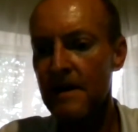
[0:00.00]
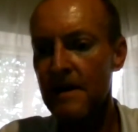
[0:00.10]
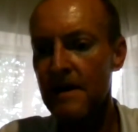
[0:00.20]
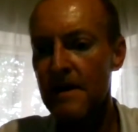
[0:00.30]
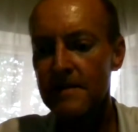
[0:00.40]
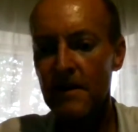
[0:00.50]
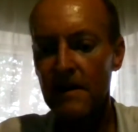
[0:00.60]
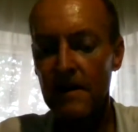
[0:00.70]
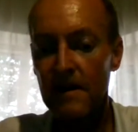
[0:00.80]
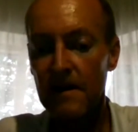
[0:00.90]

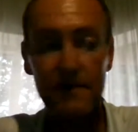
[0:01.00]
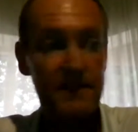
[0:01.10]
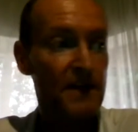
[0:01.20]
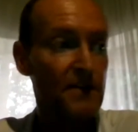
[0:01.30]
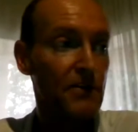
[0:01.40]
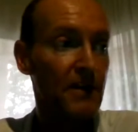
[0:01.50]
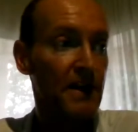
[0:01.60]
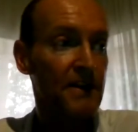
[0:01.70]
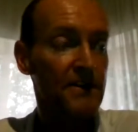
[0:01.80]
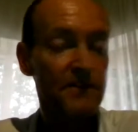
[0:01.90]
So I would say new
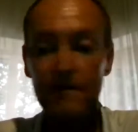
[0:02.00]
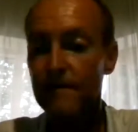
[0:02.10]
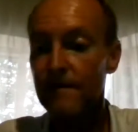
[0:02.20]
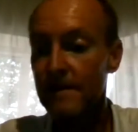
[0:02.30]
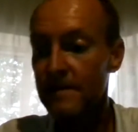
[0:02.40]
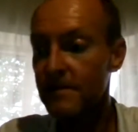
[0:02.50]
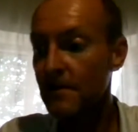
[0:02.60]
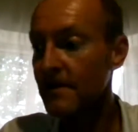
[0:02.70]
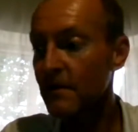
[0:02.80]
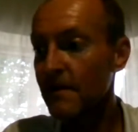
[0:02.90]
clients sort of
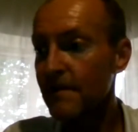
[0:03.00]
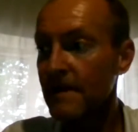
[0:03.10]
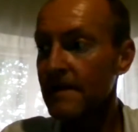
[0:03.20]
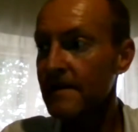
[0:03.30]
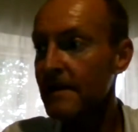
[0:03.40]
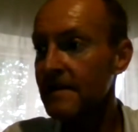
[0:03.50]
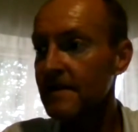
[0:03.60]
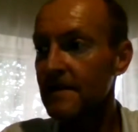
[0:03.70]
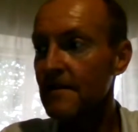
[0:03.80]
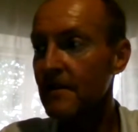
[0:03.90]
starting off
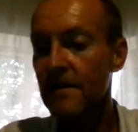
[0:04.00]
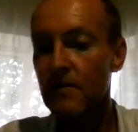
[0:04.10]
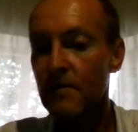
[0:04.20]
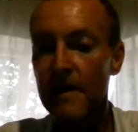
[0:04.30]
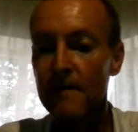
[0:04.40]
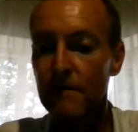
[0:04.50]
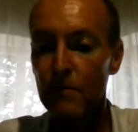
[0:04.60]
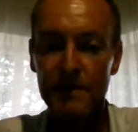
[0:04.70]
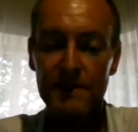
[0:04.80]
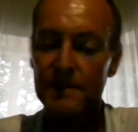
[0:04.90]
and looking at a way
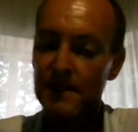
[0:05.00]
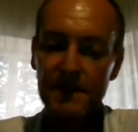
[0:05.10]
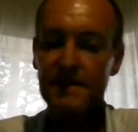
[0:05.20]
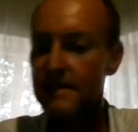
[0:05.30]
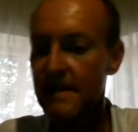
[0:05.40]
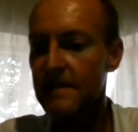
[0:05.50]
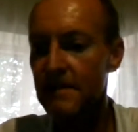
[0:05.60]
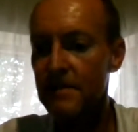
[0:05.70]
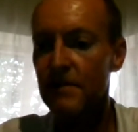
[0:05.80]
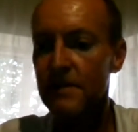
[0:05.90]
forward, this is an
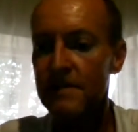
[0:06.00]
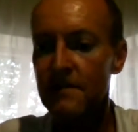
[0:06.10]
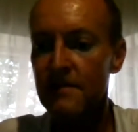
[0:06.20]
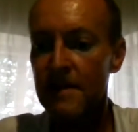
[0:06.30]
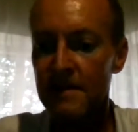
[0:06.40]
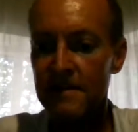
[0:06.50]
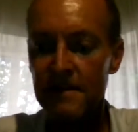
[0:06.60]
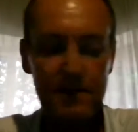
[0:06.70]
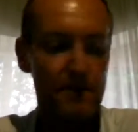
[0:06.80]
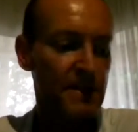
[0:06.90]
excellent choice. It really is.
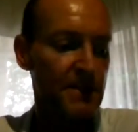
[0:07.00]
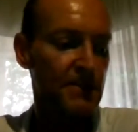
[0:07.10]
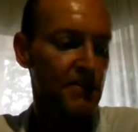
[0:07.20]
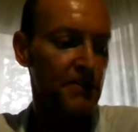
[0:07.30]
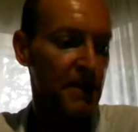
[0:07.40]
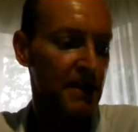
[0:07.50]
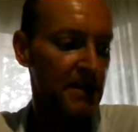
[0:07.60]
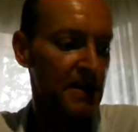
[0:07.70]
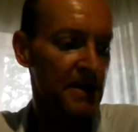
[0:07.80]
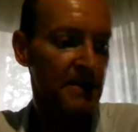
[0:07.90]
There's so much history
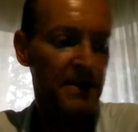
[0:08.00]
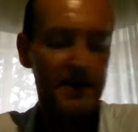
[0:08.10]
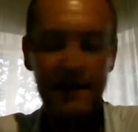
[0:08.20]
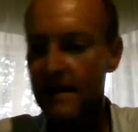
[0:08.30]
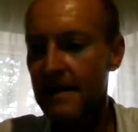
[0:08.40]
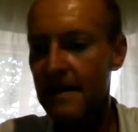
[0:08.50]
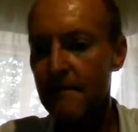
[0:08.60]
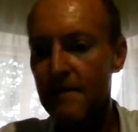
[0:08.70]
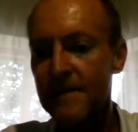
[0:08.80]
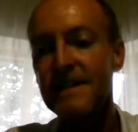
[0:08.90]
here that they can
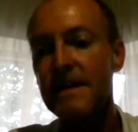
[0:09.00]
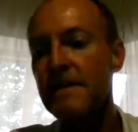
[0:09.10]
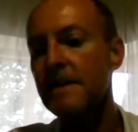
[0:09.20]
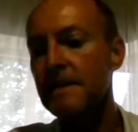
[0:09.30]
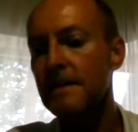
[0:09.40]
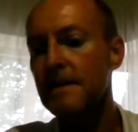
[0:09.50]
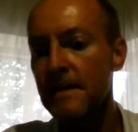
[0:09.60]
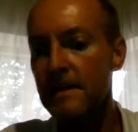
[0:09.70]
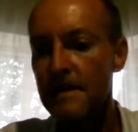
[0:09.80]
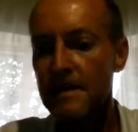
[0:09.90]
leverage
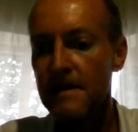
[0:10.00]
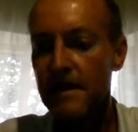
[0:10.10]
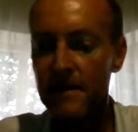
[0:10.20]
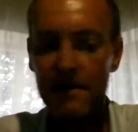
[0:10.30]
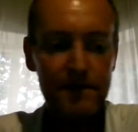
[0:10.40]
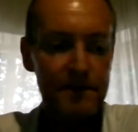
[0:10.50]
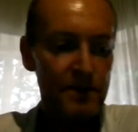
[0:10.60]
immediately. They don't have to